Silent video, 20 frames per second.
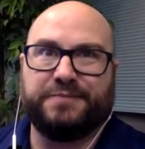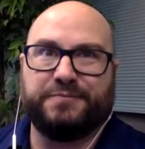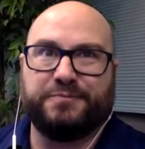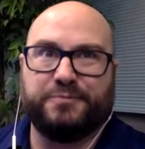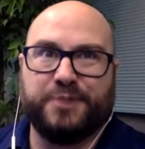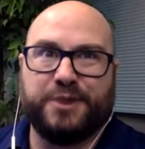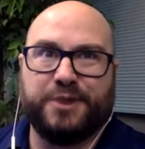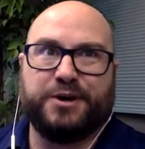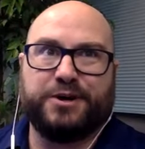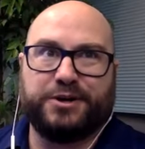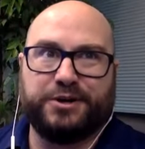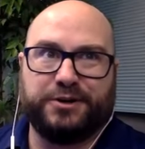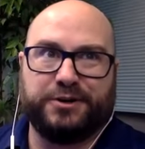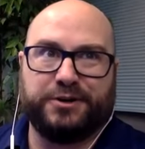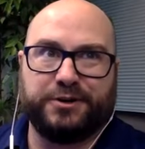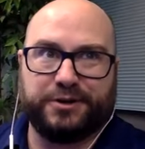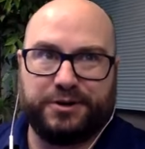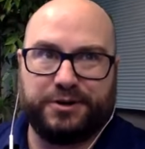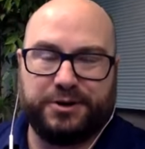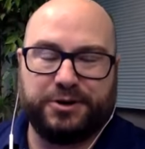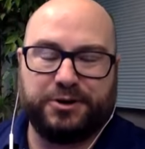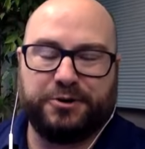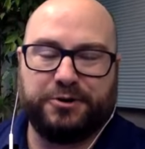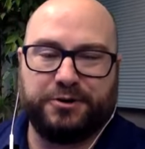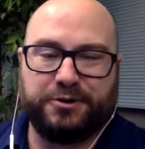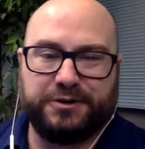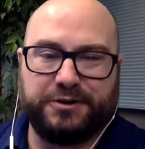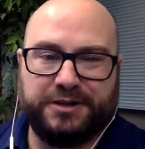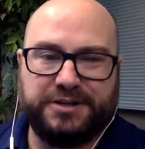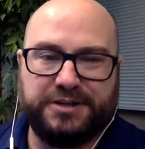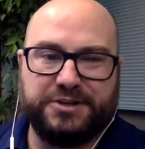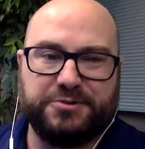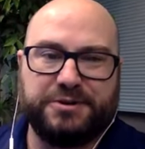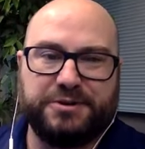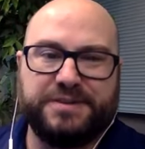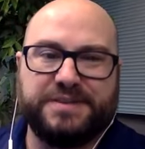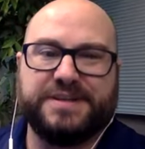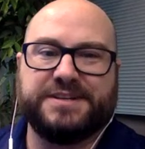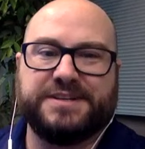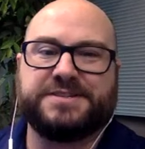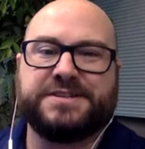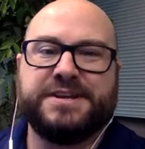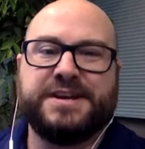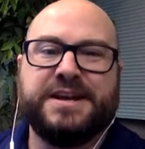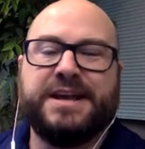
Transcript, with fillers: where you're currently doing this.